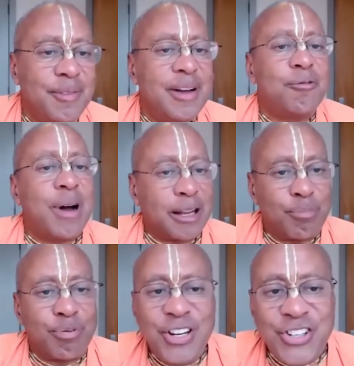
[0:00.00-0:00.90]
while
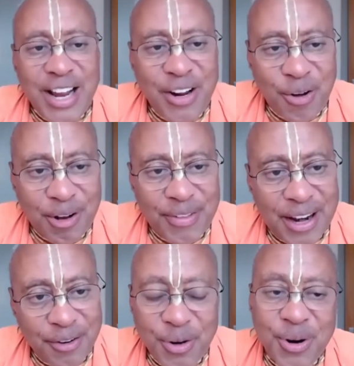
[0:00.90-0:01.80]
appreciating all of that,
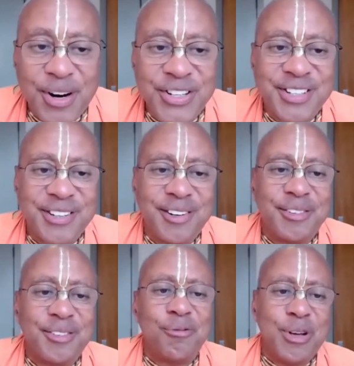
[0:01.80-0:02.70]
of course,
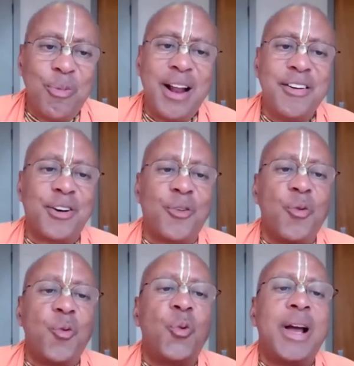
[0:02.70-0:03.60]
we wonder,
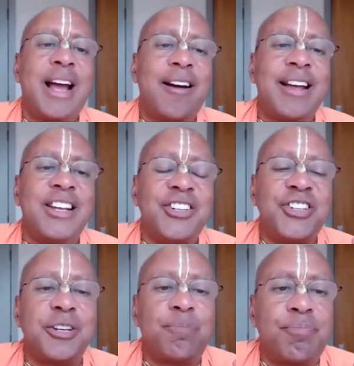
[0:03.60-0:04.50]
where is
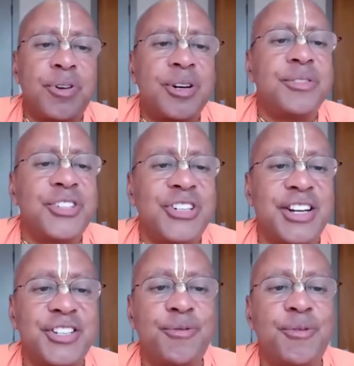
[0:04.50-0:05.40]
the
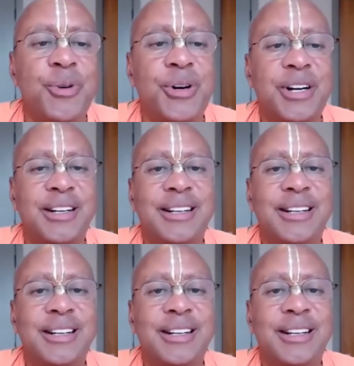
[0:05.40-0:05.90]
process for